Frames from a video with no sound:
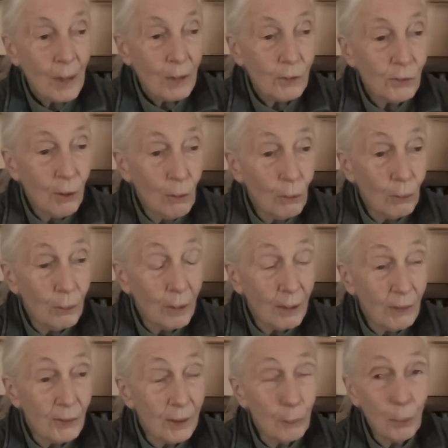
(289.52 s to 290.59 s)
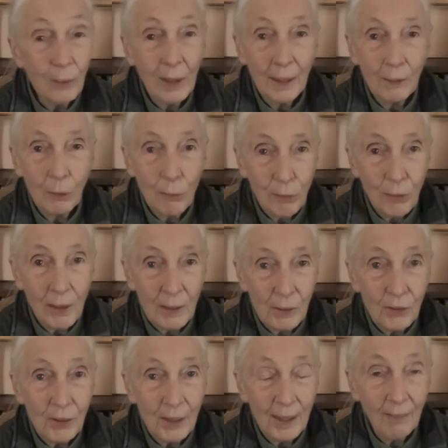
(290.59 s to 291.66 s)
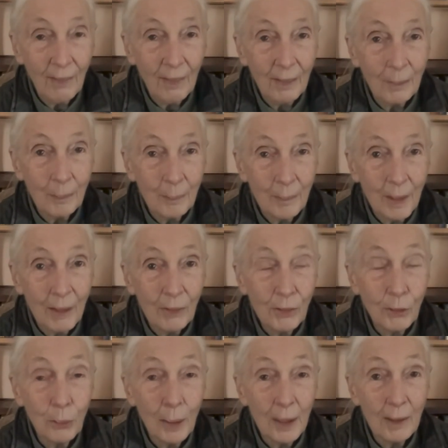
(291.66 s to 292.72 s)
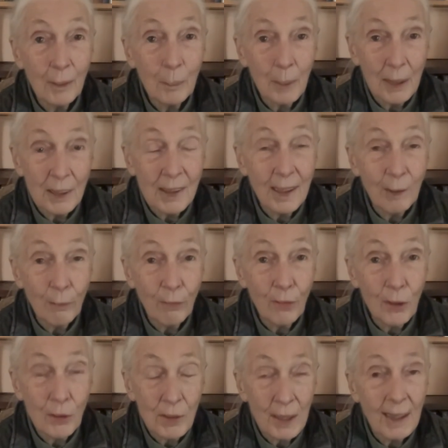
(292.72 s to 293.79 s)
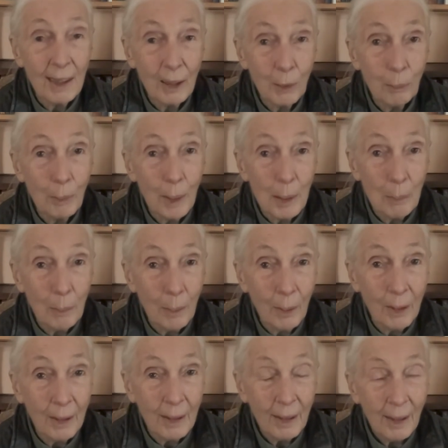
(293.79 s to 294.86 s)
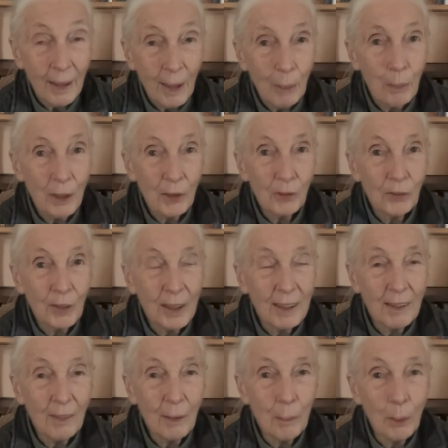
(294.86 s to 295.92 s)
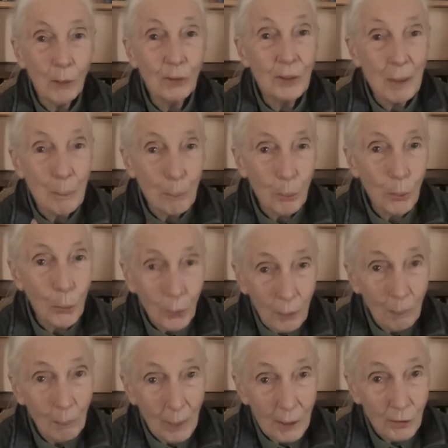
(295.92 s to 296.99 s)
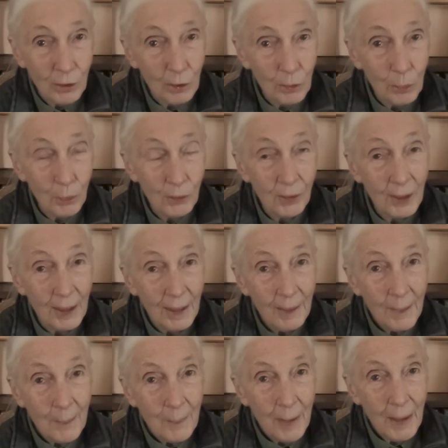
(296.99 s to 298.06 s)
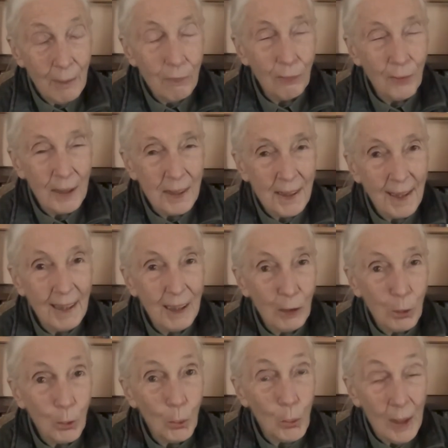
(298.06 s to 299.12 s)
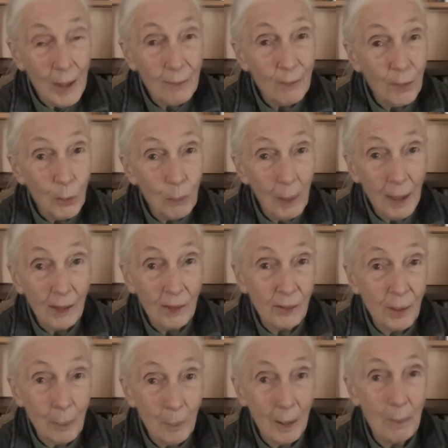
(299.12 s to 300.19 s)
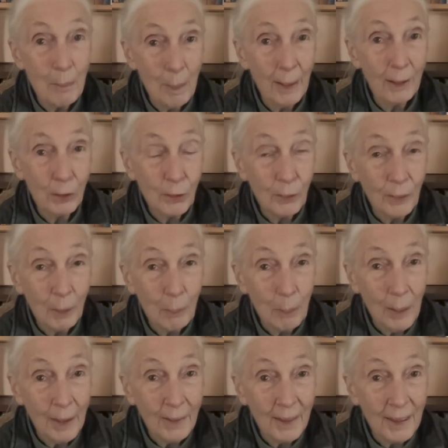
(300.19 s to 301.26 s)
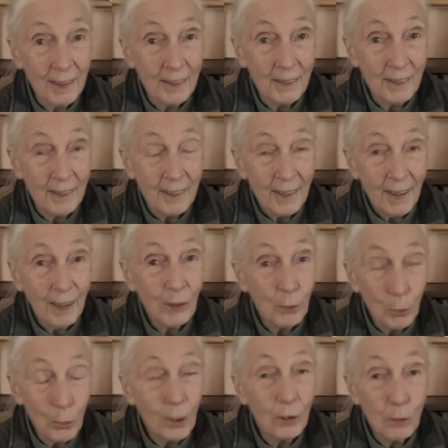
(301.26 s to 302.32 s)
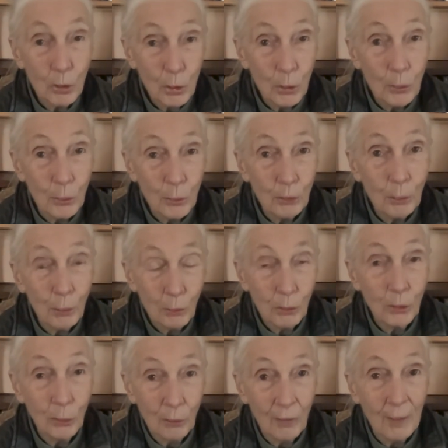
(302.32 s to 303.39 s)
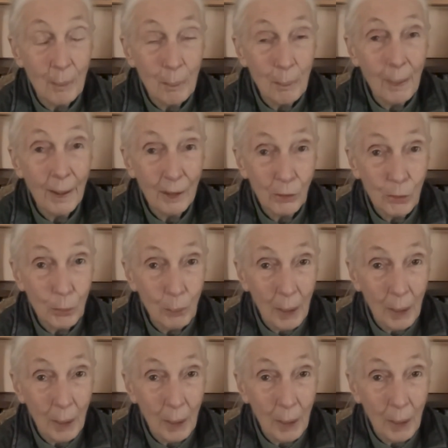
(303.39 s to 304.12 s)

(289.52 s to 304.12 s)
So I said, well, get your friends together. And so we had a meeting of 30 young people, and we decided the most important message was every day you live, you make some impact on the planet, and you can choose what sort of impact you